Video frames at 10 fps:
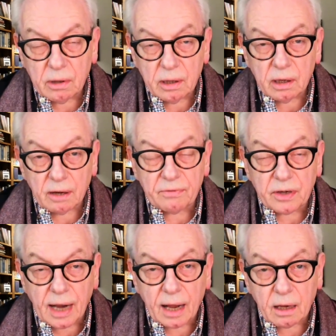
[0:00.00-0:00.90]
of
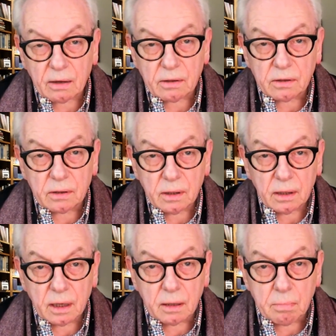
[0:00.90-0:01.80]
tanks,
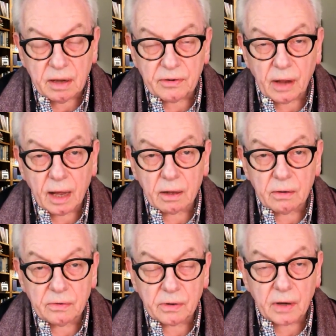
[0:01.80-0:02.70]
and
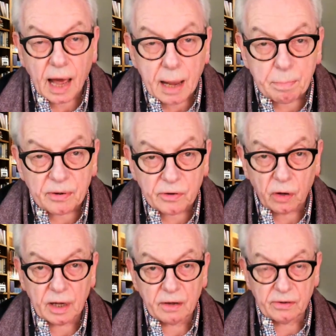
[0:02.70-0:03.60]
missiles and
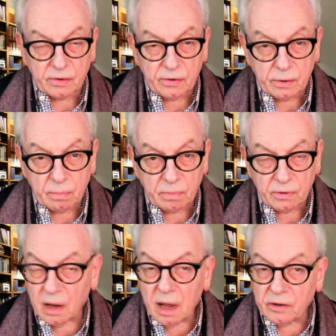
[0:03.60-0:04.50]
hypersonic systems.
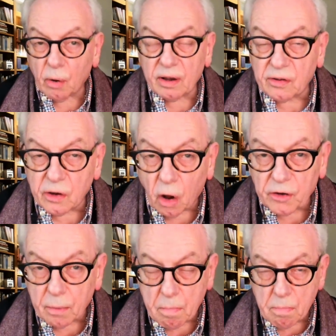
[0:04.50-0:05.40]
So it's not a
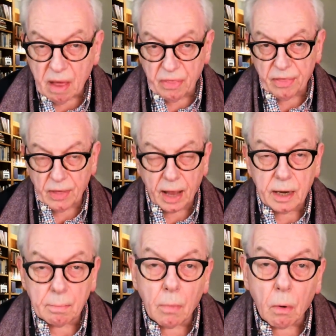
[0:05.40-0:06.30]
myth
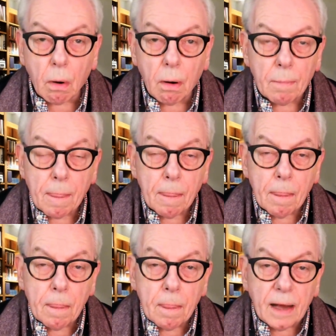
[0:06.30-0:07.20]
anymore.
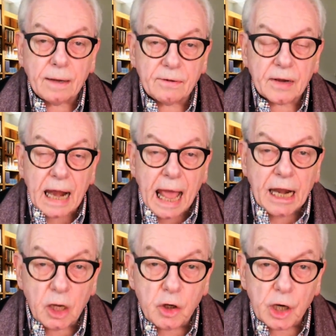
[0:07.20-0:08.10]
It is an
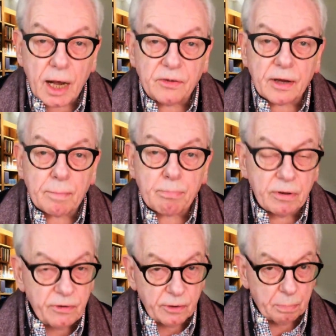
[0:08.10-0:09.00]
energizing
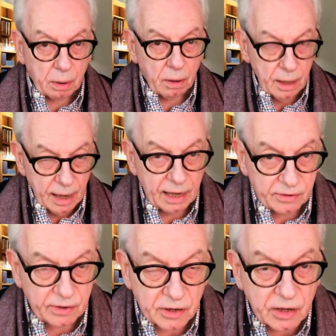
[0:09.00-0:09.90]
principle. It's the
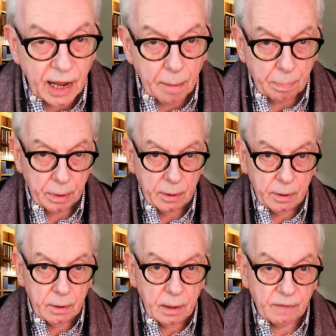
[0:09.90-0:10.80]
tip
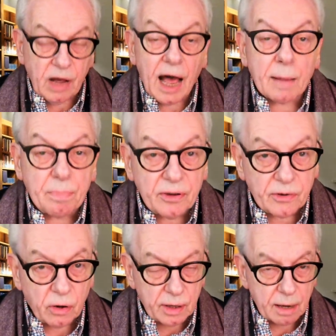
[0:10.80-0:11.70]
of a
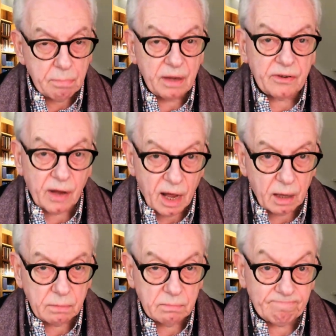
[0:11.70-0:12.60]
hypersonic missile.
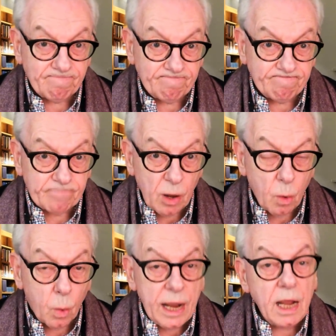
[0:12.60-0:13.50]

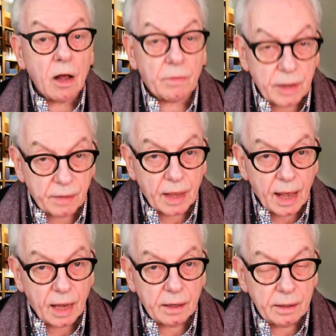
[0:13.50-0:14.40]
We, on the other
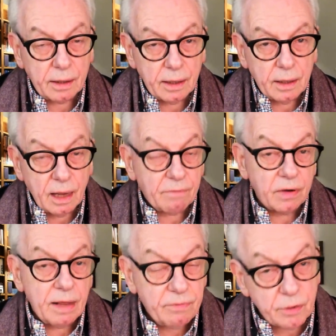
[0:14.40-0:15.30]
hand, have
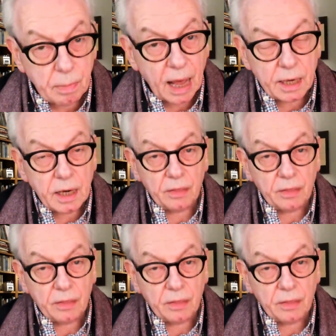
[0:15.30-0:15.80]
lived by another